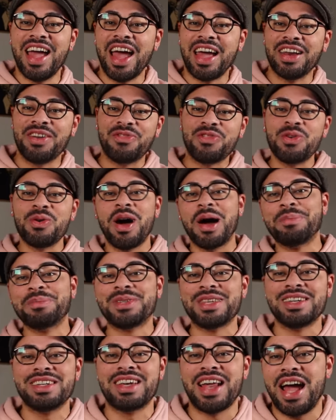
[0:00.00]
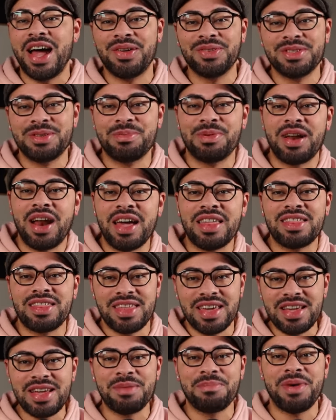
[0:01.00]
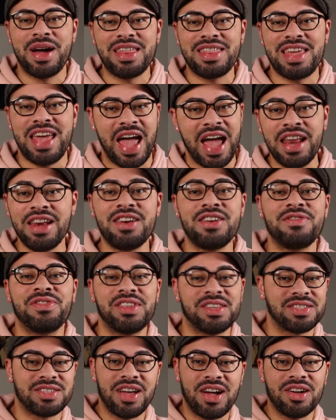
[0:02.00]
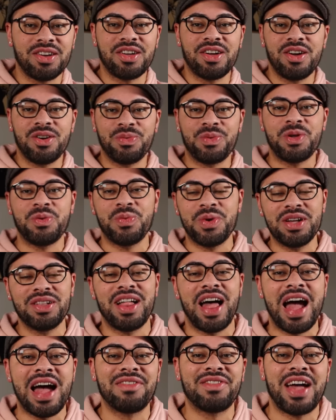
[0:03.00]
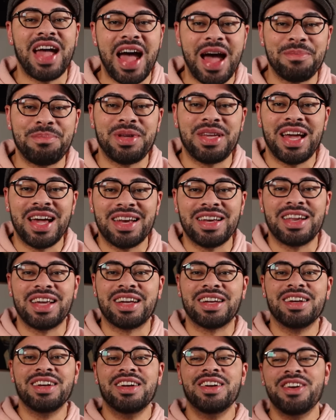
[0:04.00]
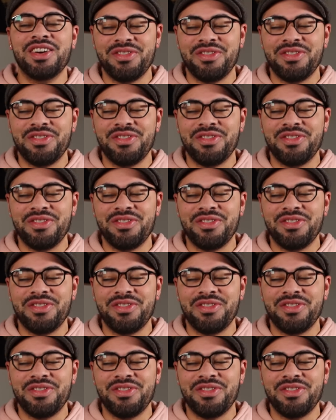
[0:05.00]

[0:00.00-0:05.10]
And a few ups and downs, but I think by the end of the saga, we will have a happy ending.